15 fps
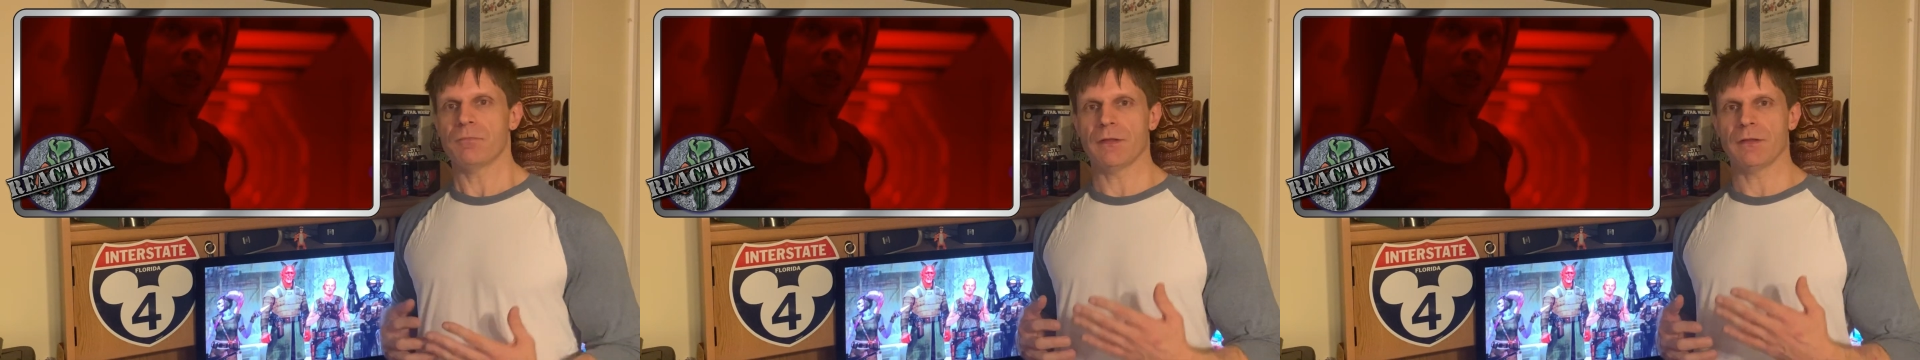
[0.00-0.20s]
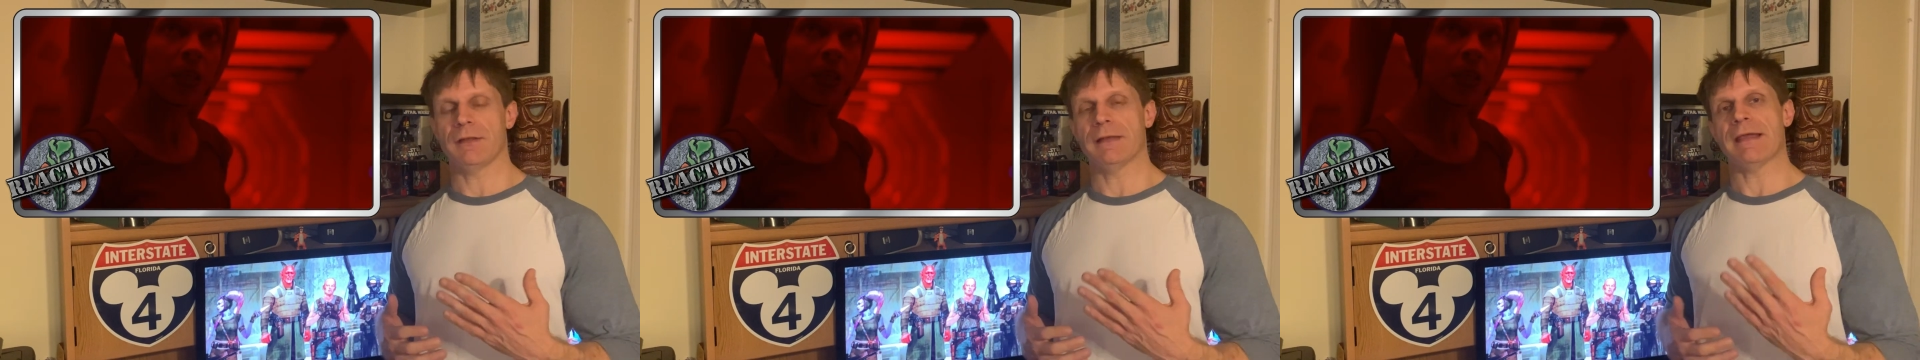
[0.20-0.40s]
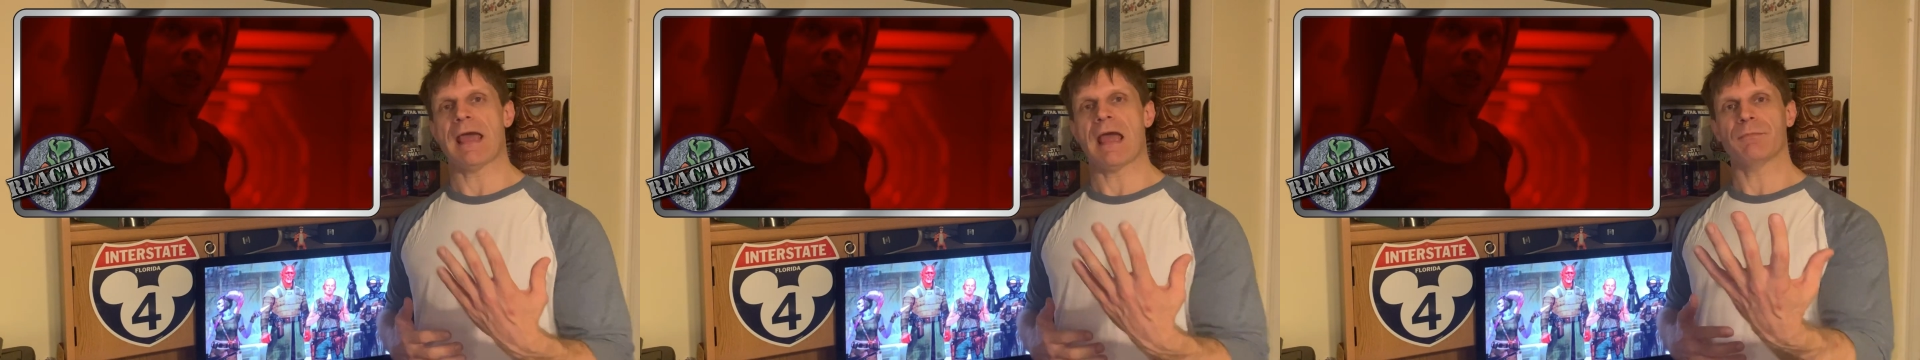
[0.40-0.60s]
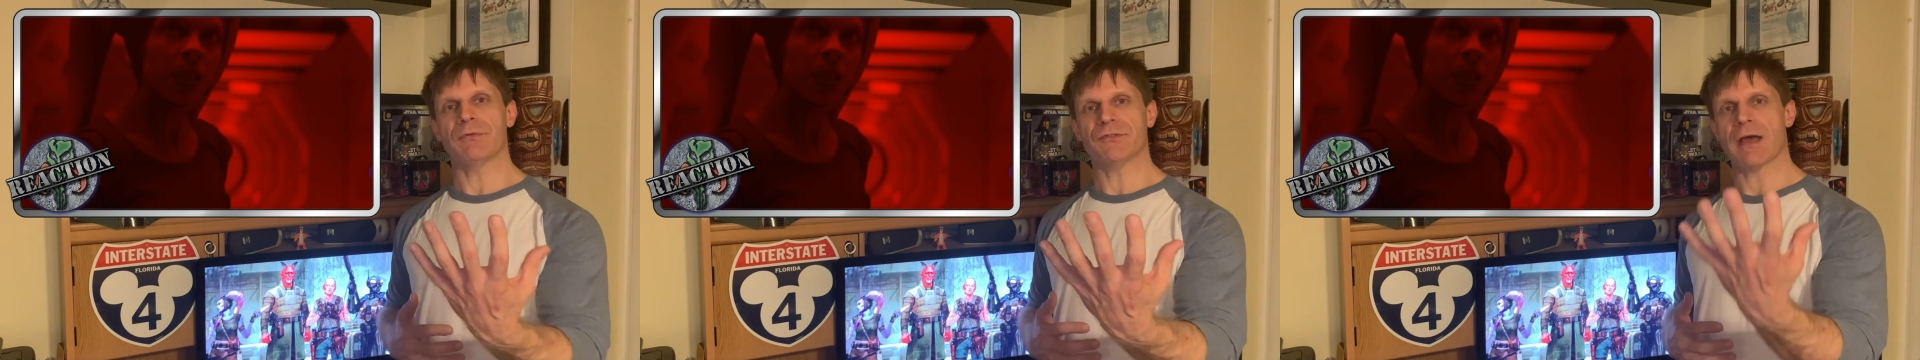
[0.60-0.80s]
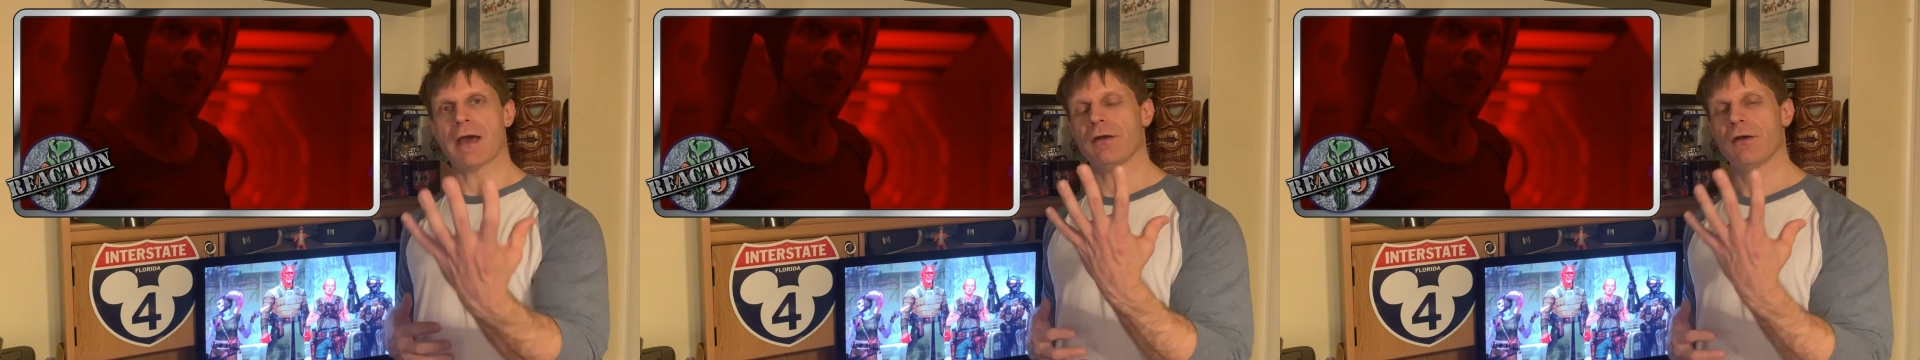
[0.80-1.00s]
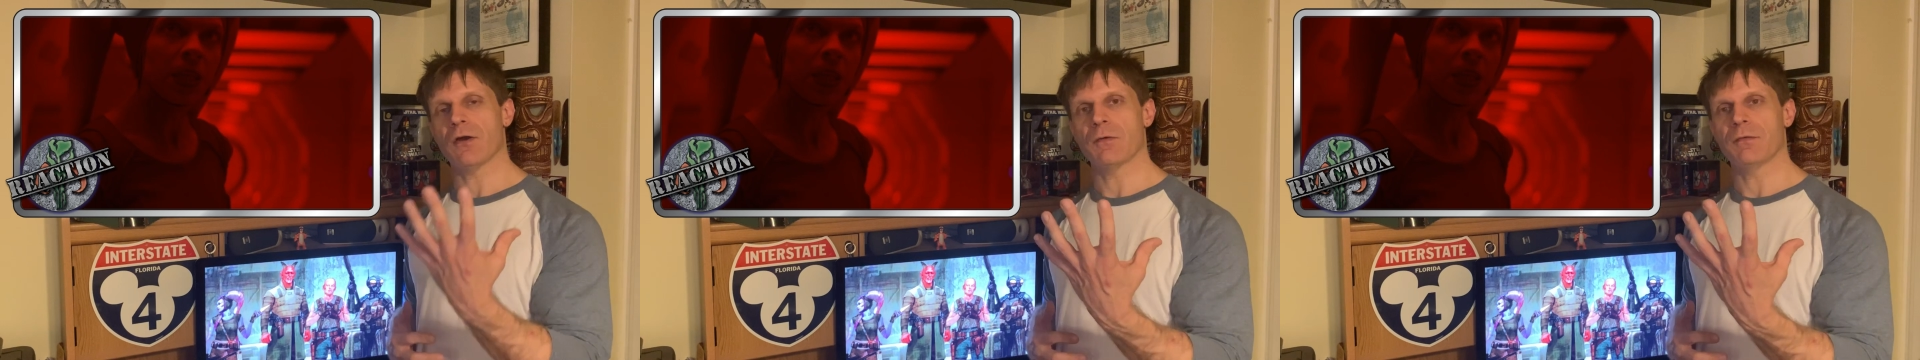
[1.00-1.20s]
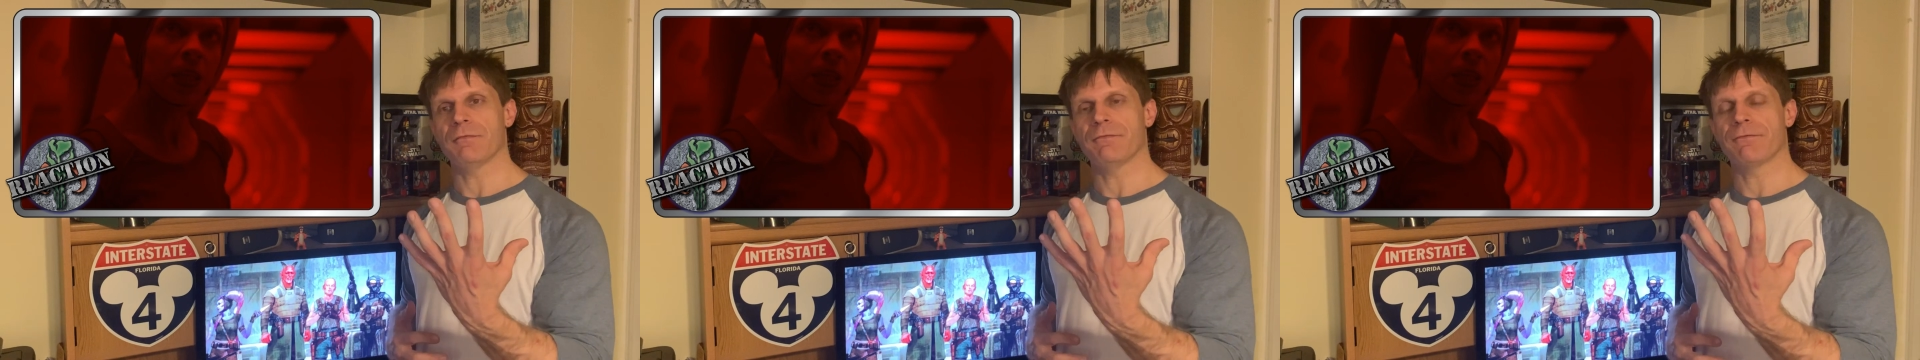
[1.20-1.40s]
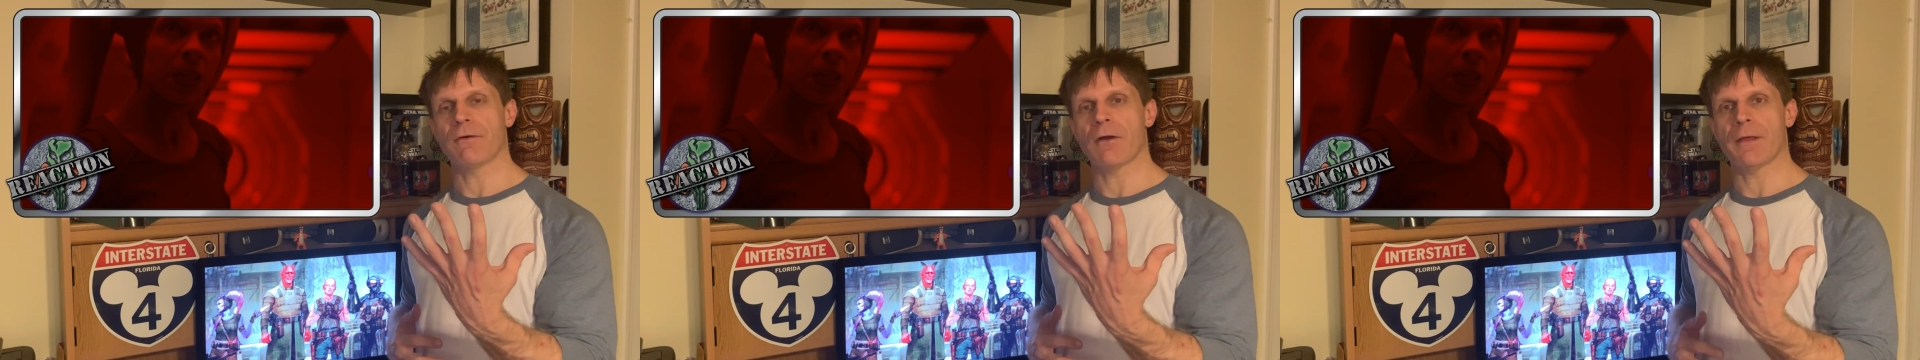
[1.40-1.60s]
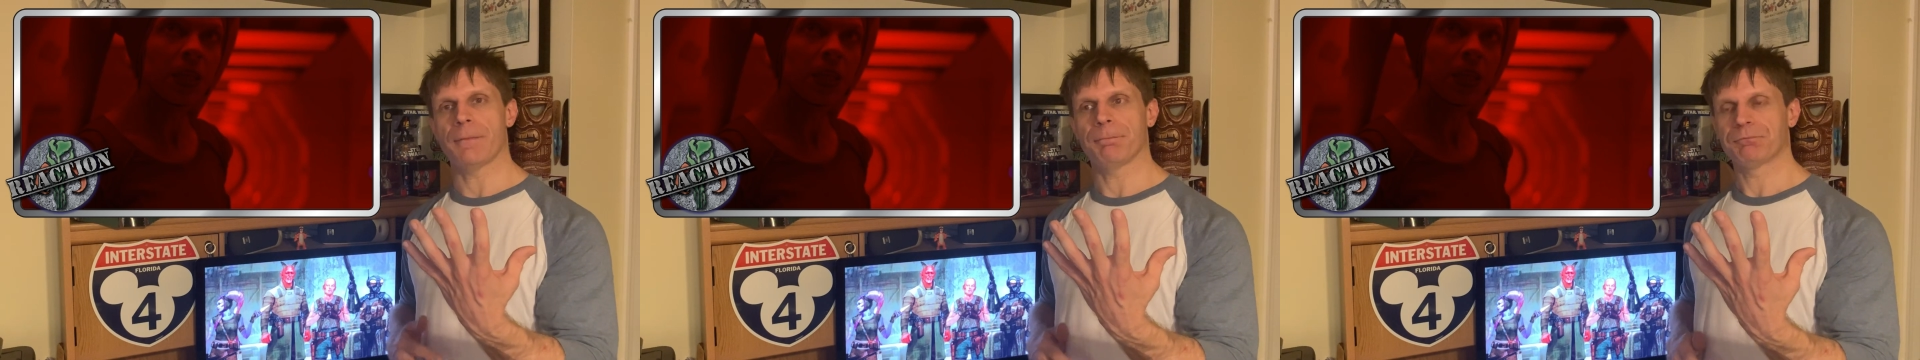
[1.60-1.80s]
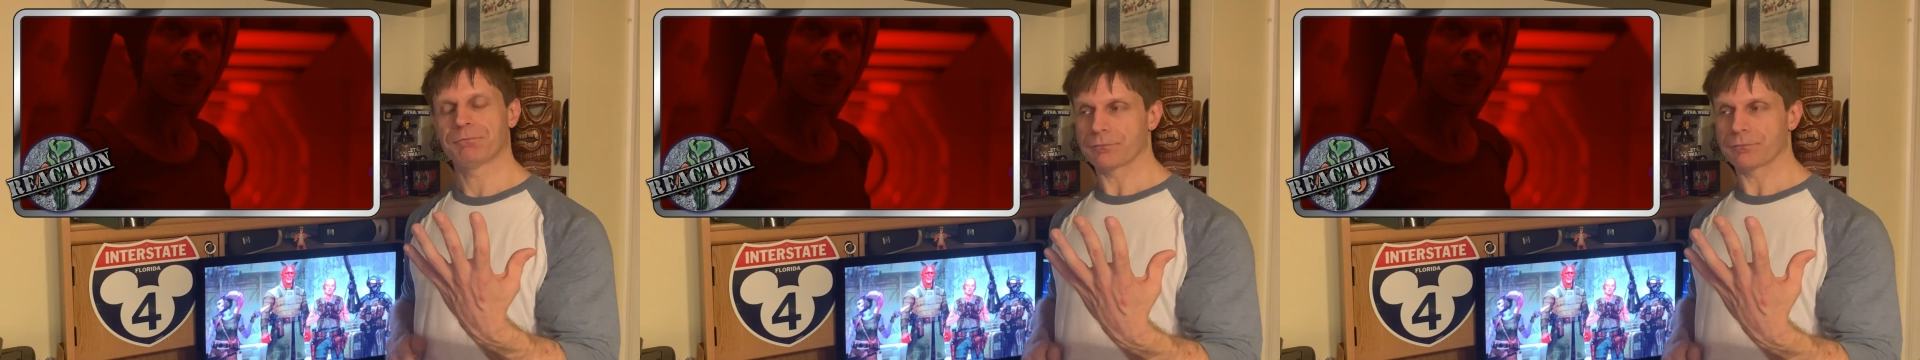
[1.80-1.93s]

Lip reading: the camera's got her in the front,